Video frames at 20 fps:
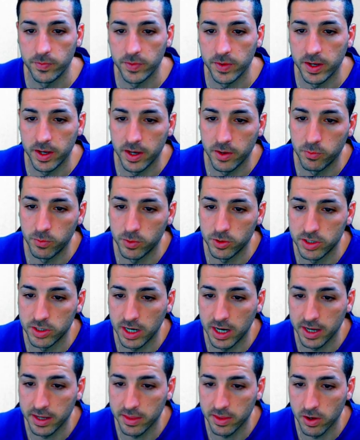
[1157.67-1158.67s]
We want to
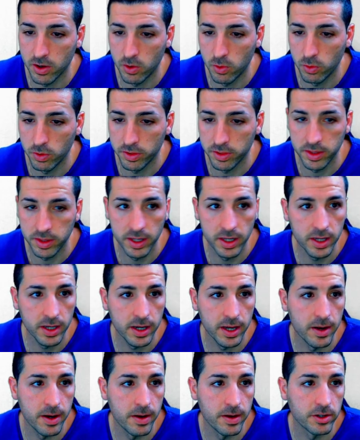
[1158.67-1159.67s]
select the whole thing
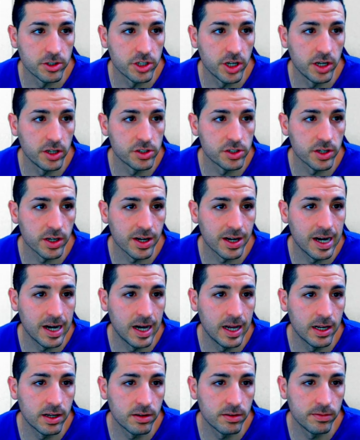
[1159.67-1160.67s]
and change the
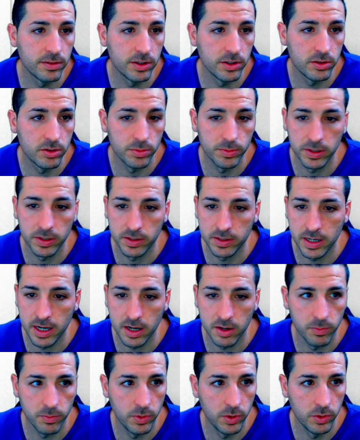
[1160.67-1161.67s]
color of it to be
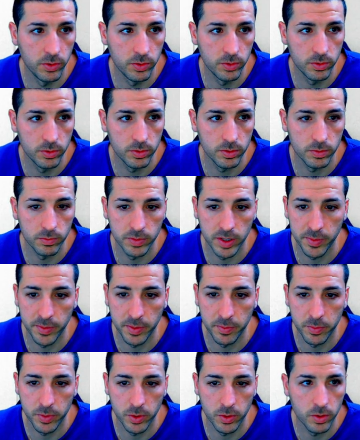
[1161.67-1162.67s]
dark blue, maybe
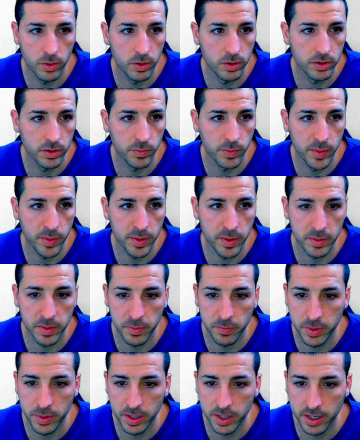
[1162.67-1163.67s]
bold, maybe a
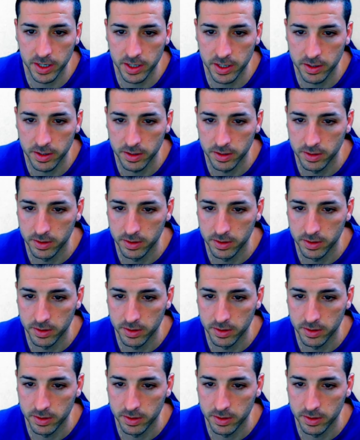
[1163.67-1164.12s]
bit bigger.